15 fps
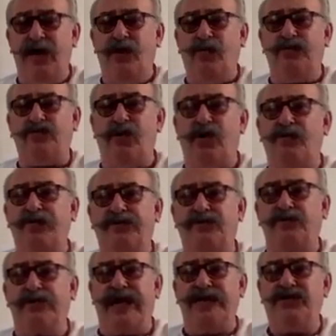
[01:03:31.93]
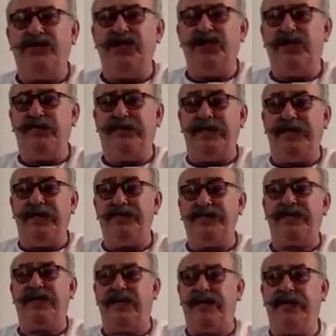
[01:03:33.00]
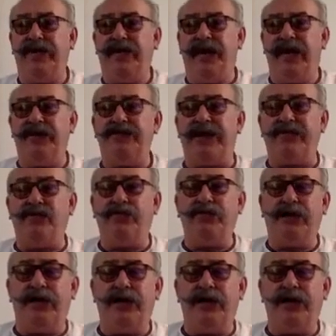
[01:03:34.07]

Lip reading: was what was called a GBC, a General